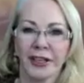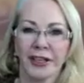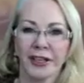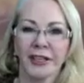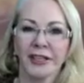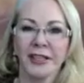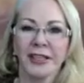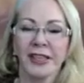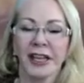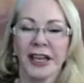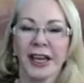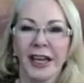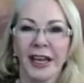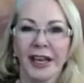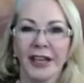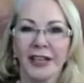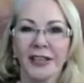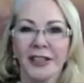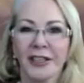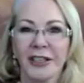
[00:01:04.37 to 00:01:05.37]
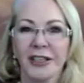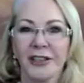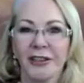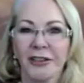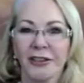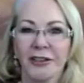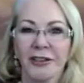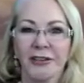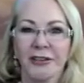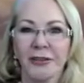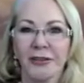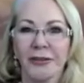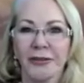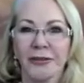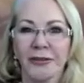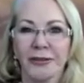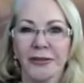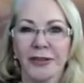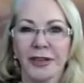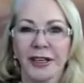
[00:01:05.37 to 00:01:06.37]
things, and you
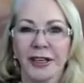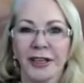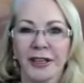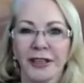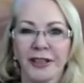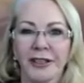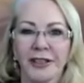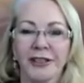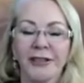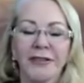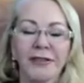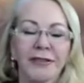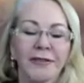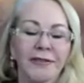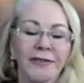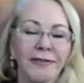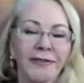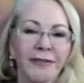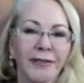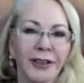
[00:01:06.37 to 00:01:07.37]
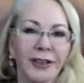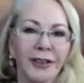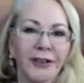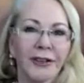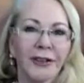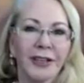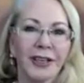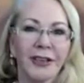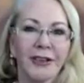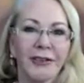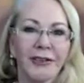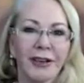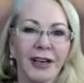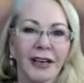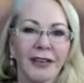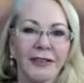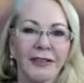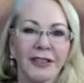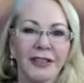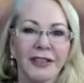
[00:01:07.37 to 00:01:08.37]
know, and don't feel that you
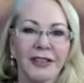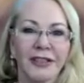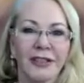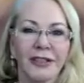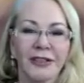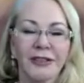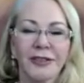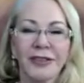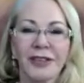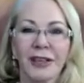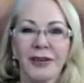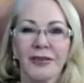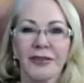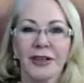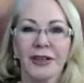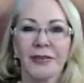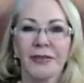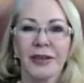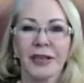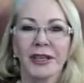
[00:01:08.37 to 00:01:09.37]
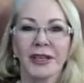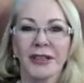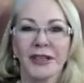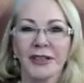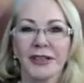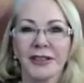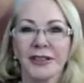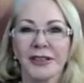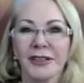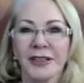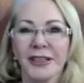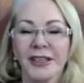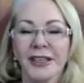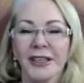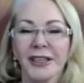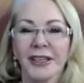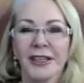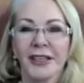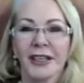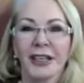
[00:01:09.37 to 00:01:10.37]
have to do something because
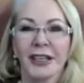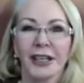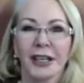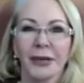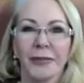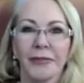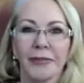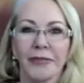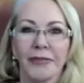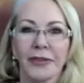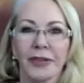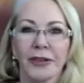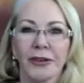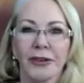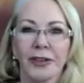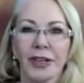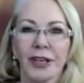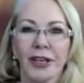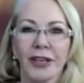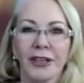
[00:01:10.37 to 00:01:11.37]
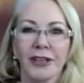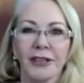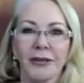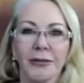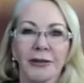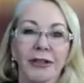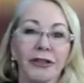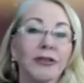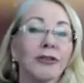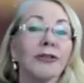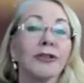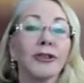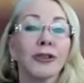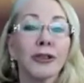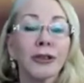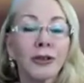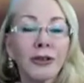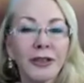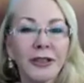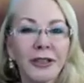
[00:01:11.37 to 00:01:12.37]
you think it's what you
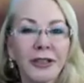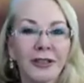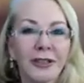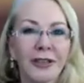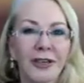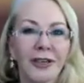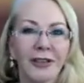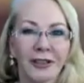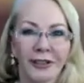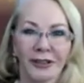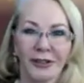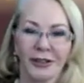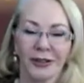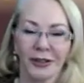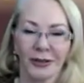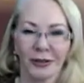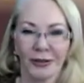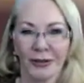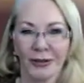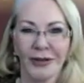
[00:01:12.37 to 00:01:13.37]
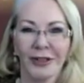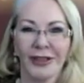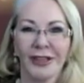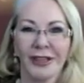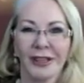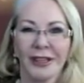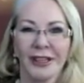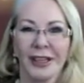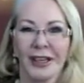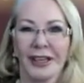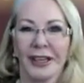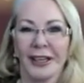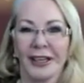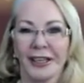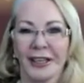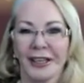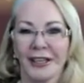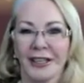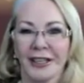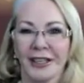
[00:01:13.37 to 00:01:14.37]
should do.
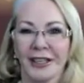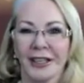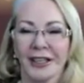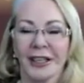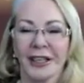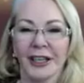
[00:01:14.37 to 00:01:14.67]
And